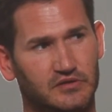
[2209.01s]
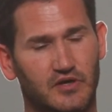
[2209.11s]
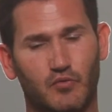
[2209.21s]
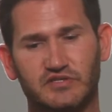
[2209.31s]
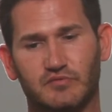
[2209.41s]

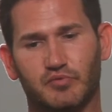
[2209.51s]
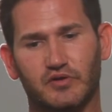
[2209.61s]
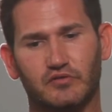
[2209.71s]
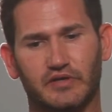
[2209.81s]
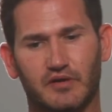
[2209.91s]
It wasn't
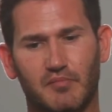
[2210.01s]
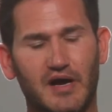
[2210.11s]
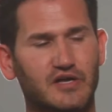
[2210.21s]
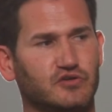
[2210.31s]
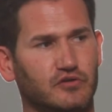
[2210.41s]
built in a
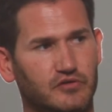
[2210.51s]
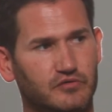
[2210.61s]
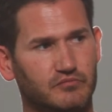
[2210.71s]
modular